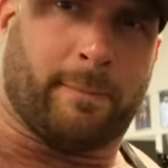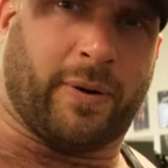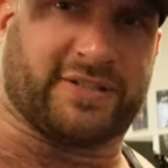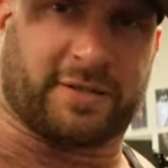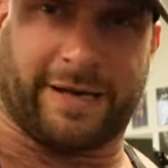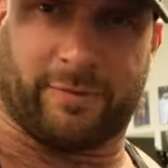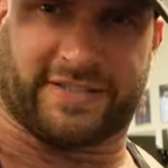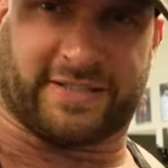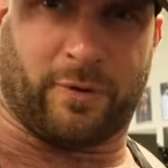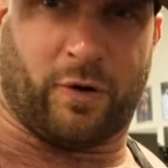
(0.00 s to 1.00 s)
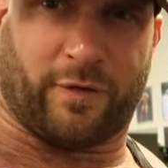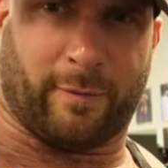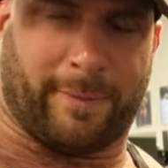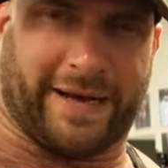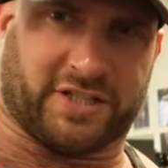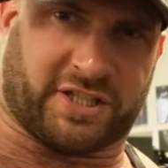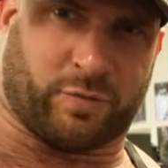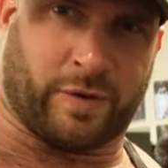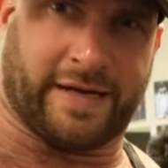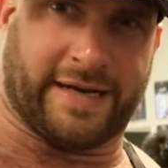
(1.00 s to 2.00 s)
possibly with support from the bench
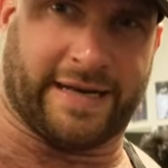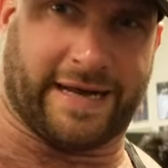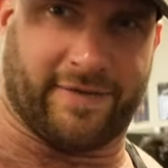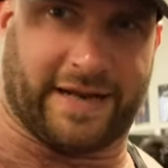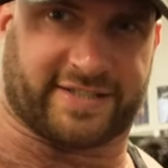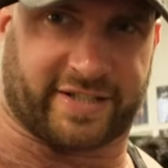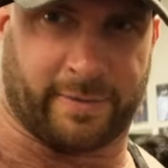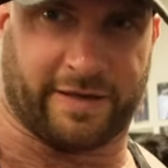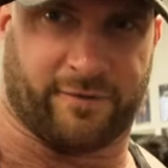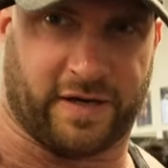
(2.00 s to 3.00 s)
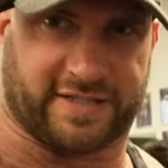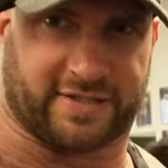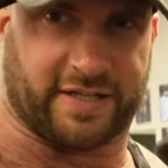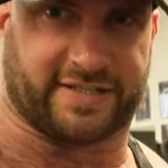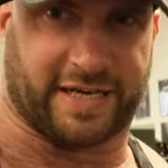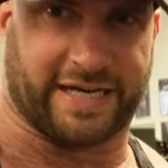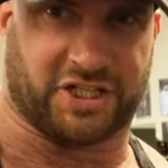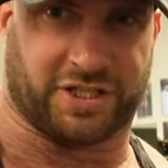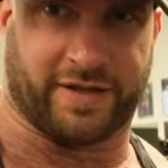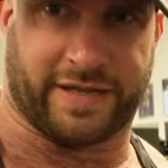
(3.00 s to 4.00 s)
if we need it, and that's gonna be the first
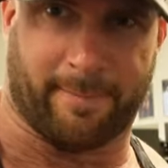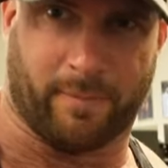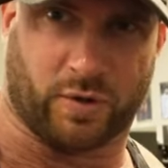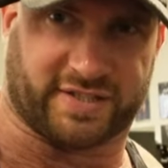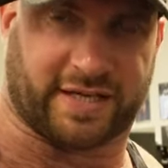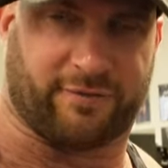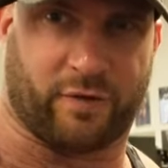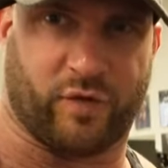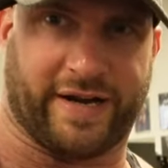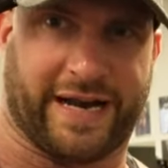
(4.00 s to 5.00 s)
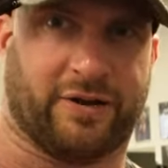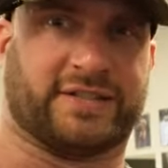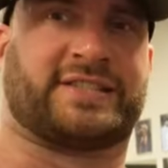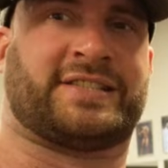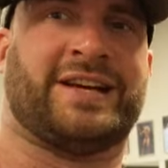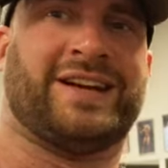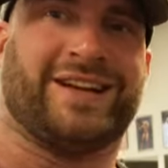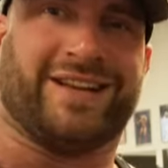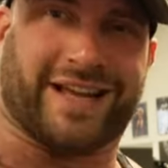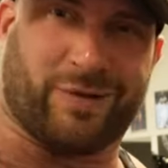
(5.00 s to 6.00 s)
isolation, then more stuff for rear delts,
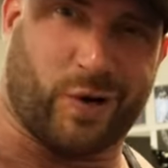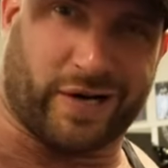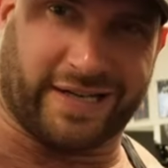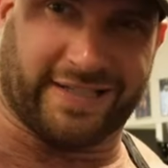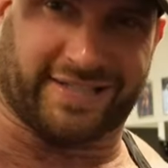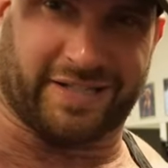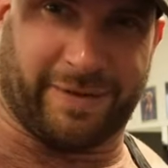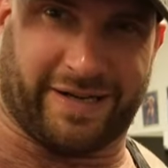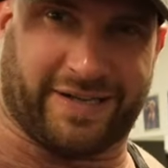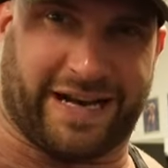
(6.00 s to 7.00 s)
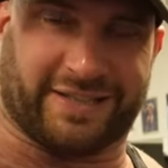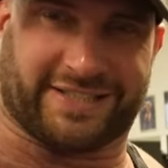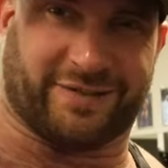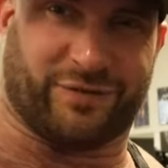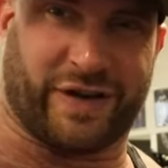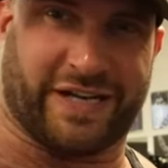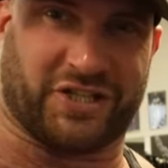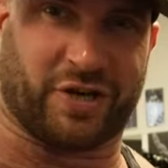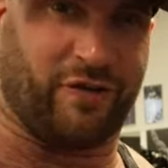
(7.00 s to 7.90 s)
then working into the middle delts and finish